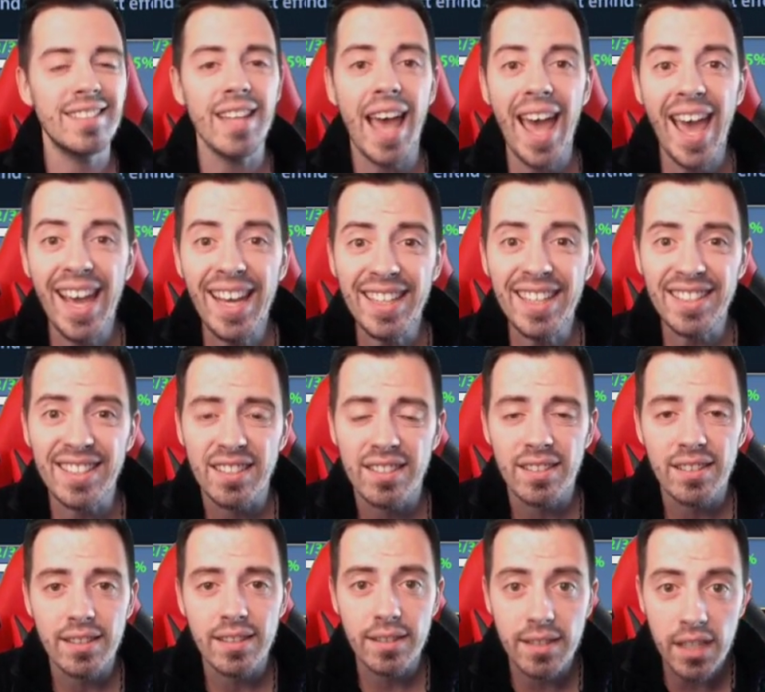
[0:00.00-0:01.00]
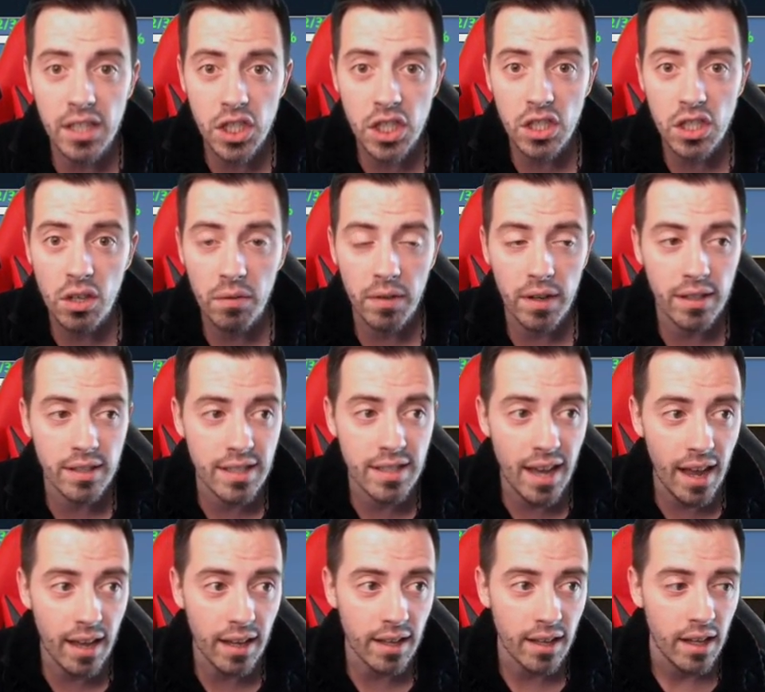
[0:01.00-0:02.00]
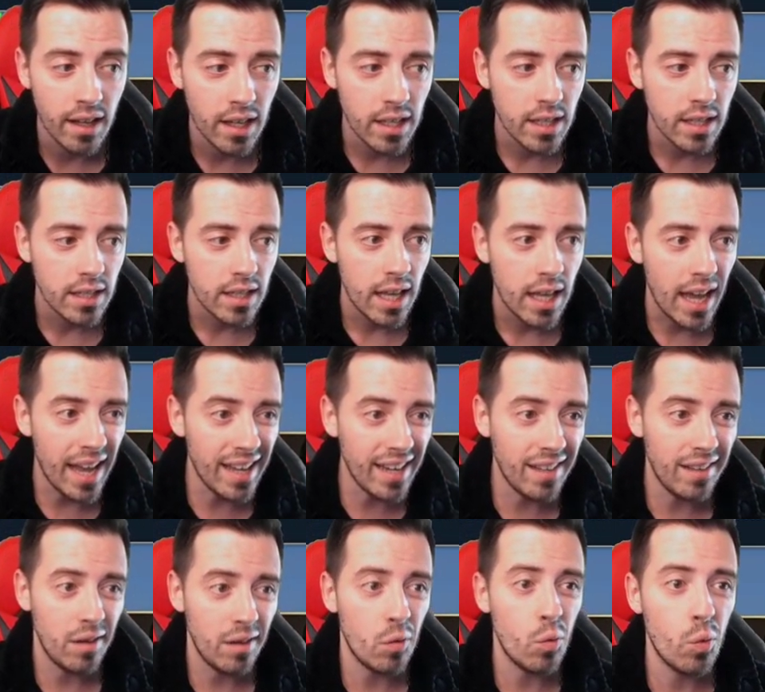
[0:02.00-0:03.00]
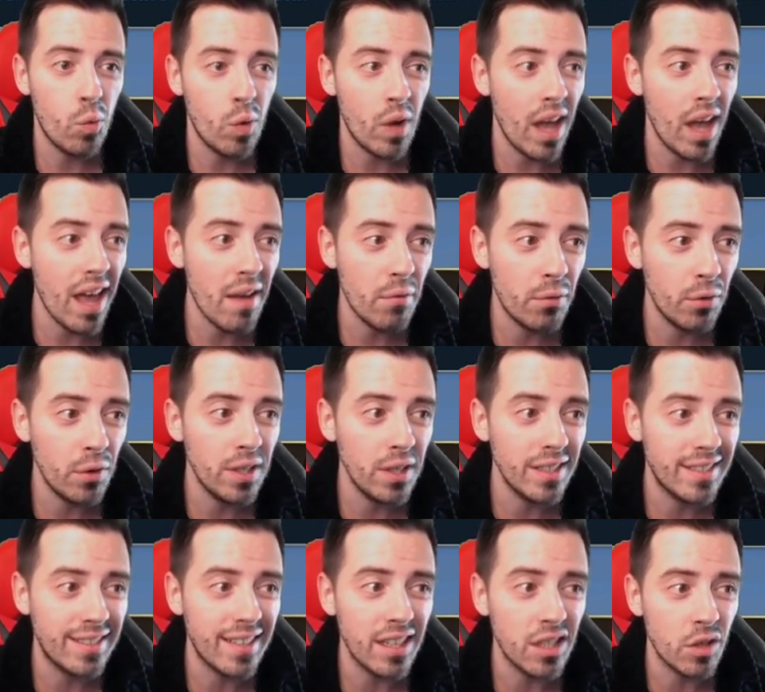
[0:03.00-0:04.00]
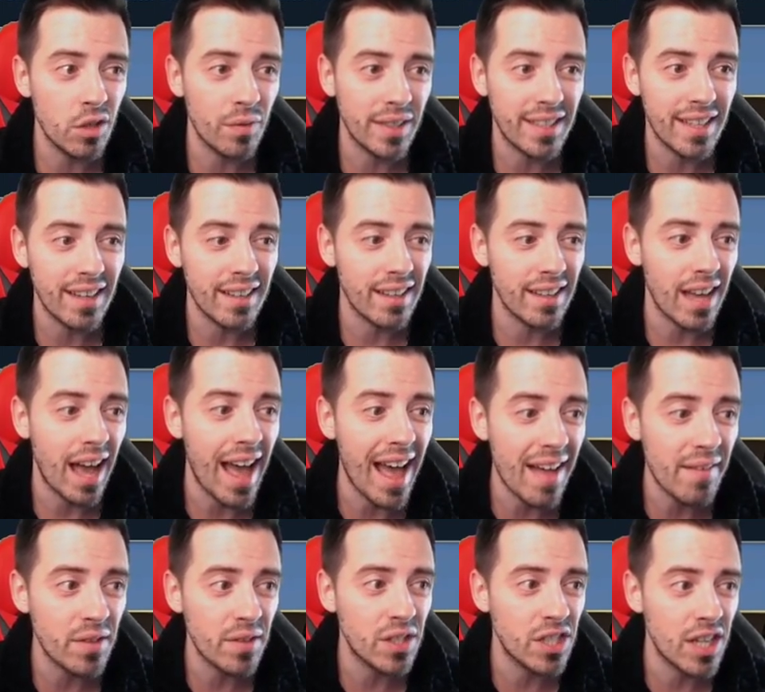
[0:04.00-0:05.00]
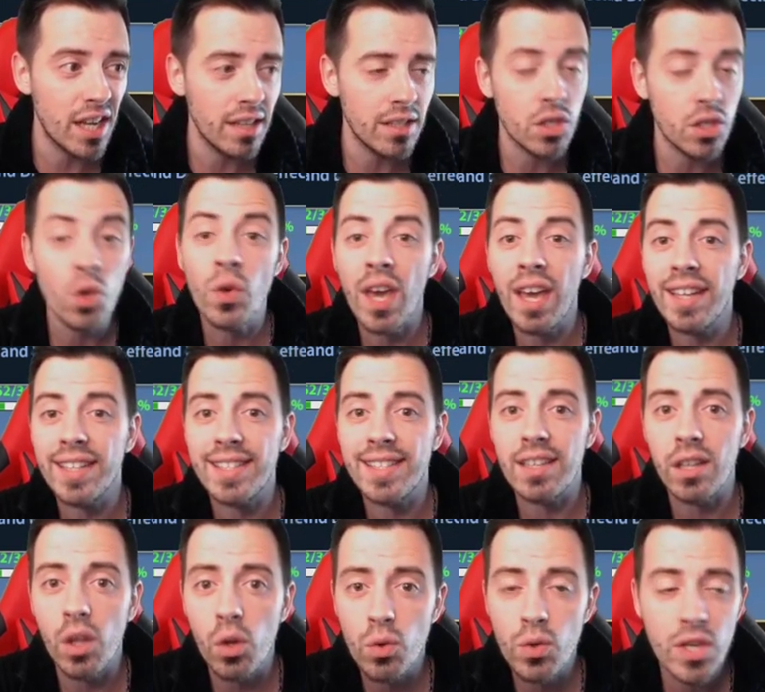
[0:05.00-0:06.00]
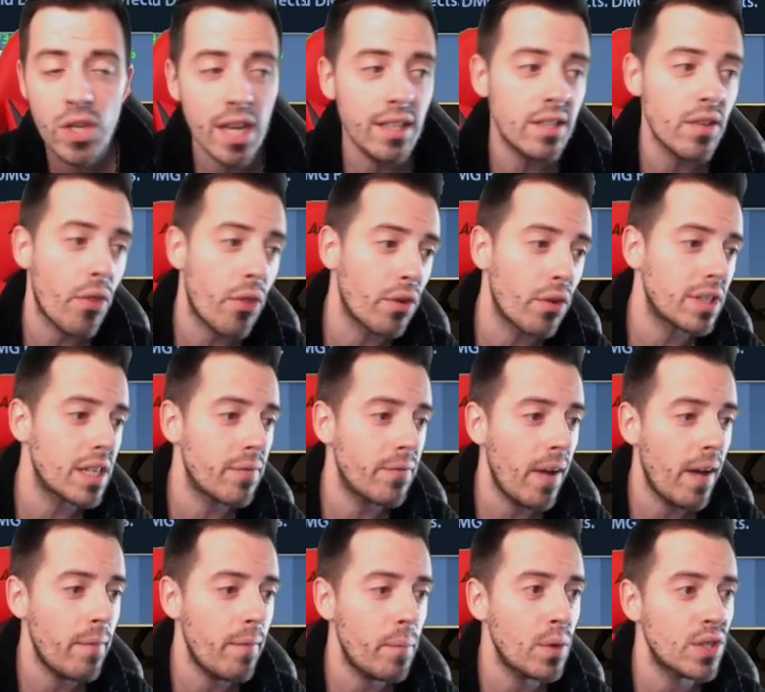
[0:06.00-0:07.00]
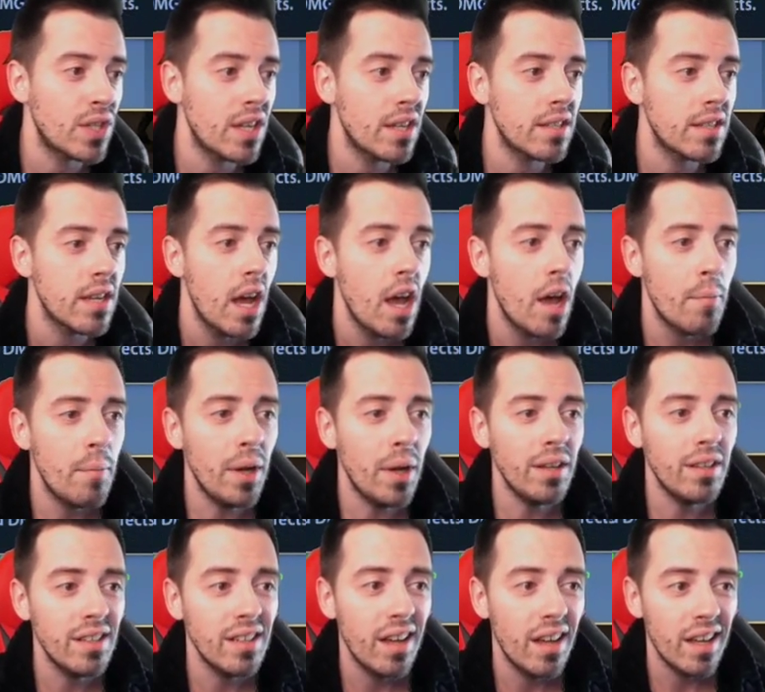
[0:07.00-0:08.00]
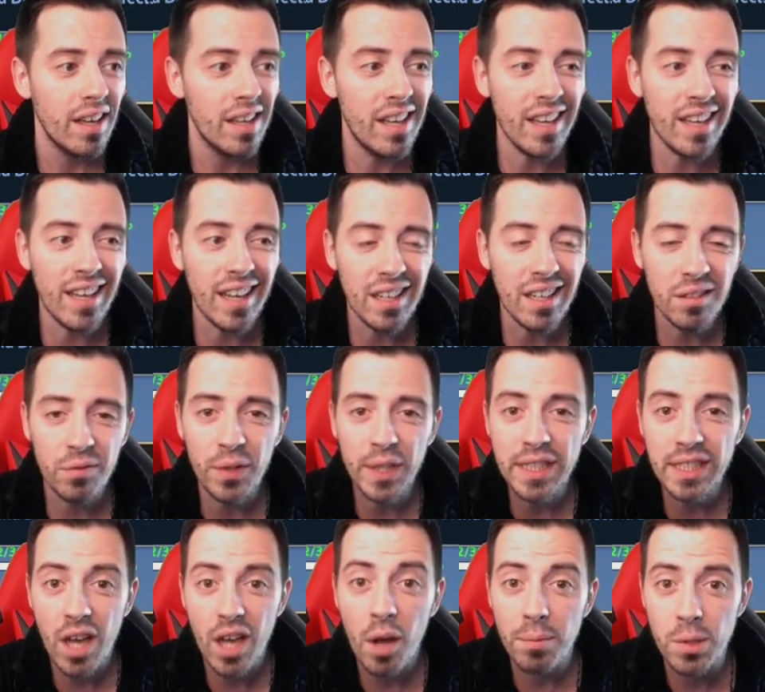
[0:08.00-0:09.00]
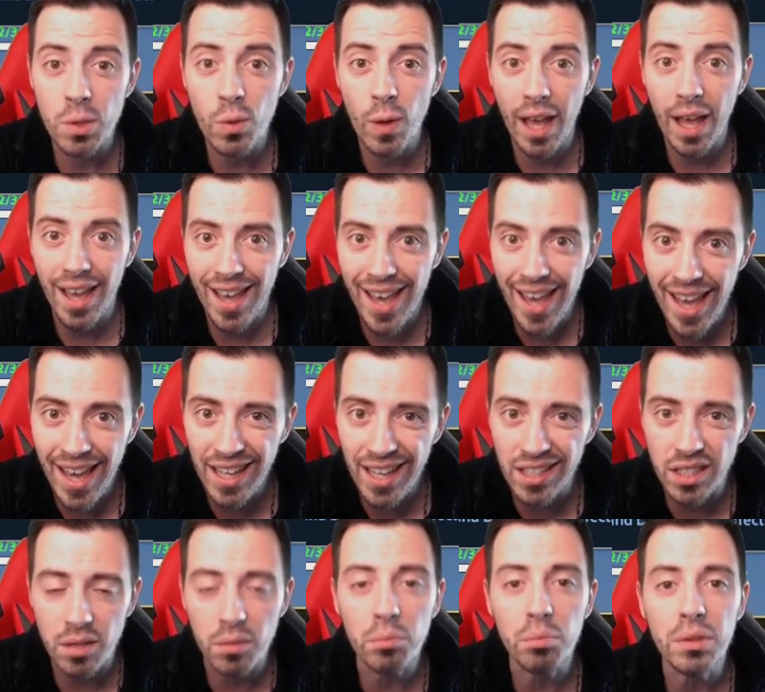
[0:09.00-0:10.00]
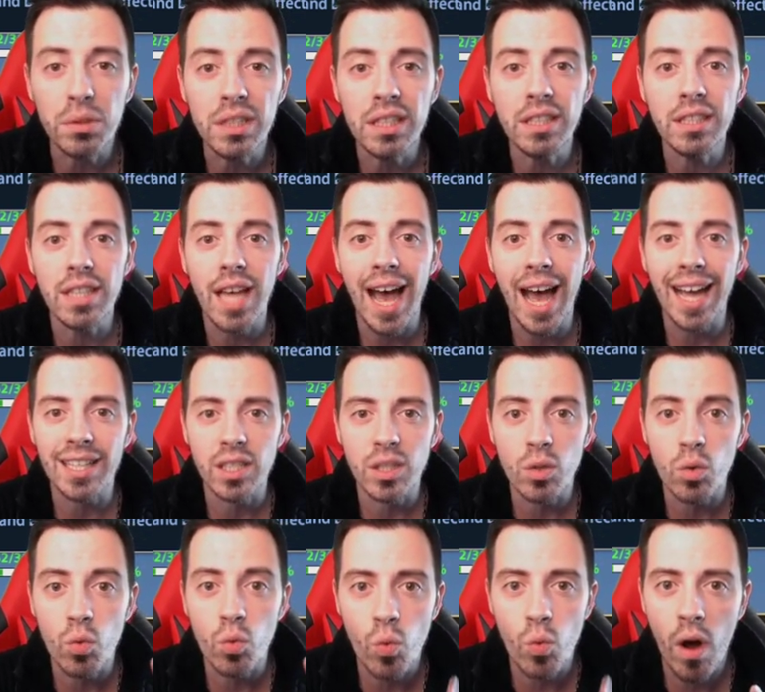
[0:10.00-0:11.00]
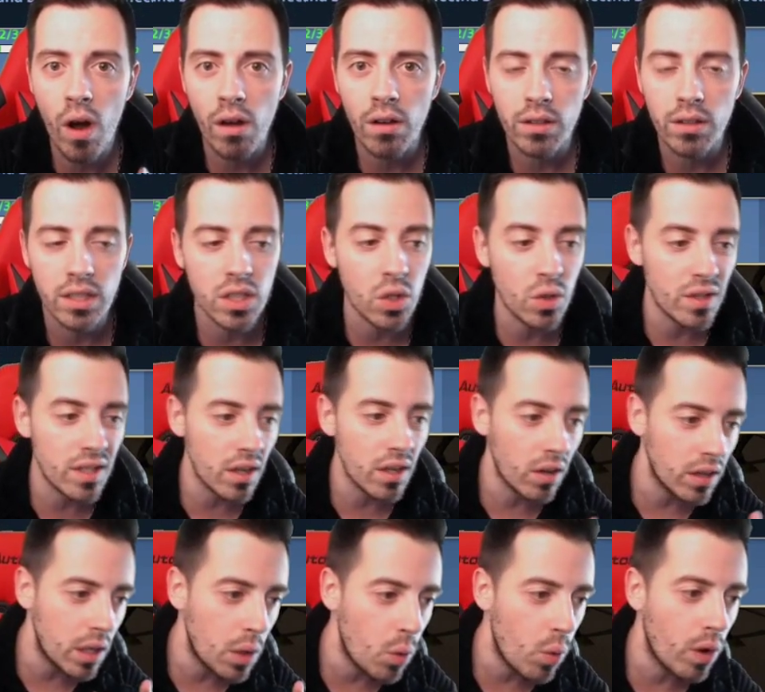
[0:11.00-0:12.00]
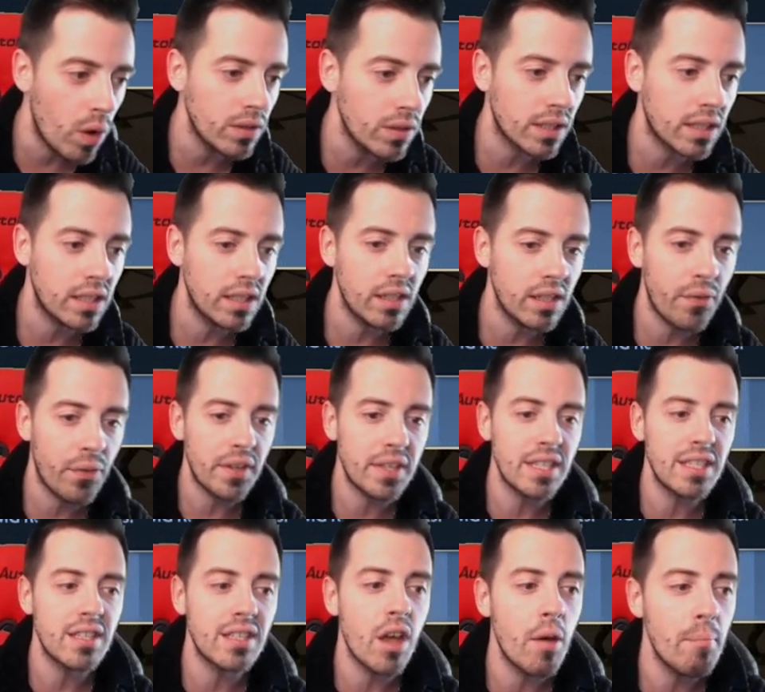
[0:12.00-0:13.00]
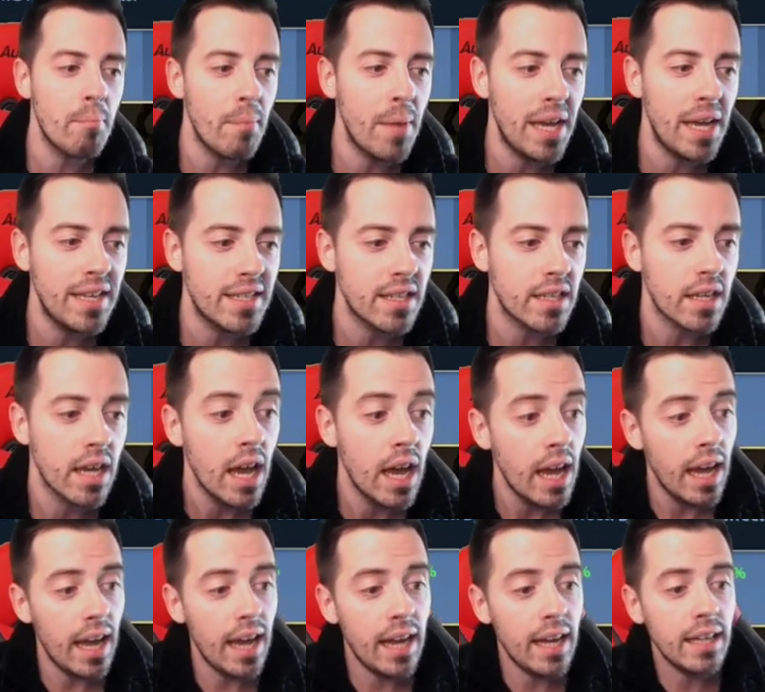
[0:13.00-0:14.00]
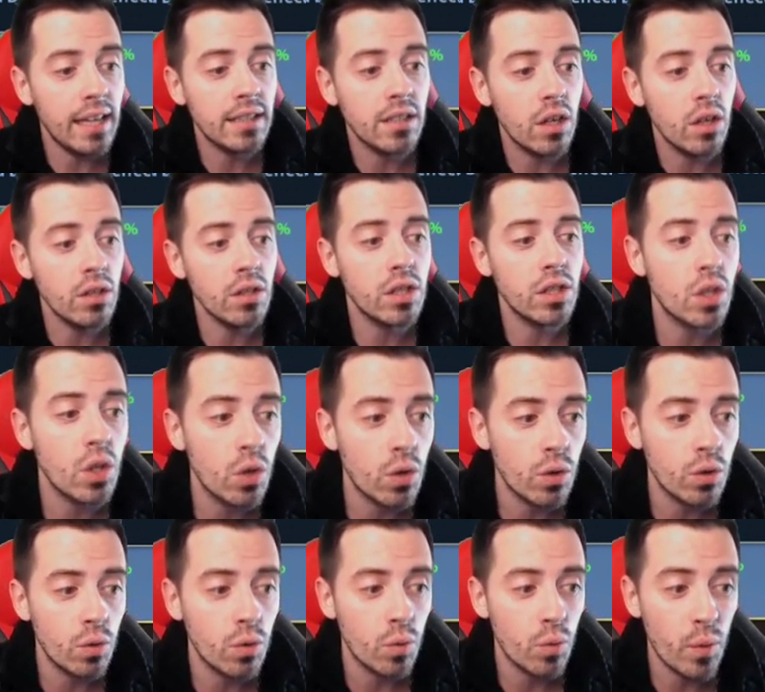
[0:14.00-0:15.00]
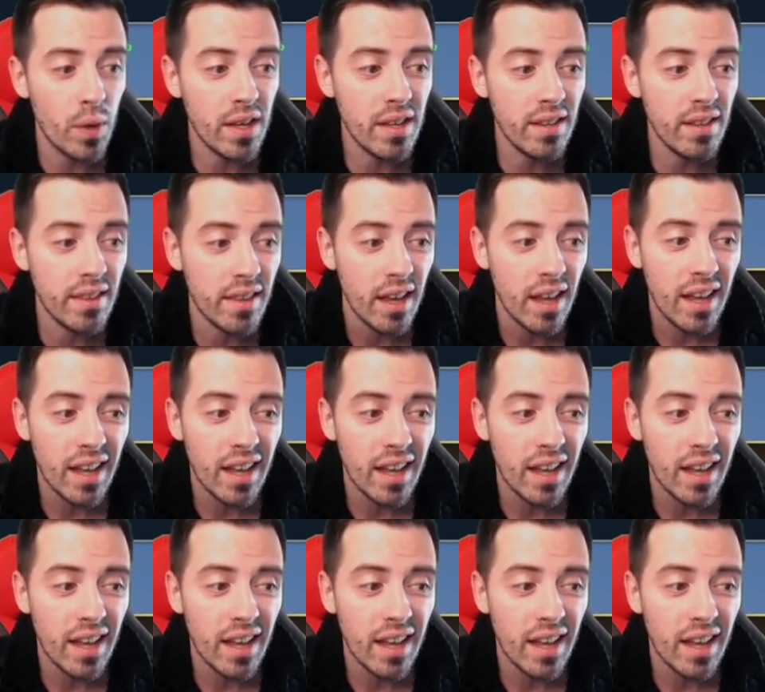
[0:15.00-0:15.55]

8 stages of attack and every stage of attack have a chance, okay, it's a low chance, 35%, but he can inflict up to 8 bleeds at once using only one skill. This is amazing. And also with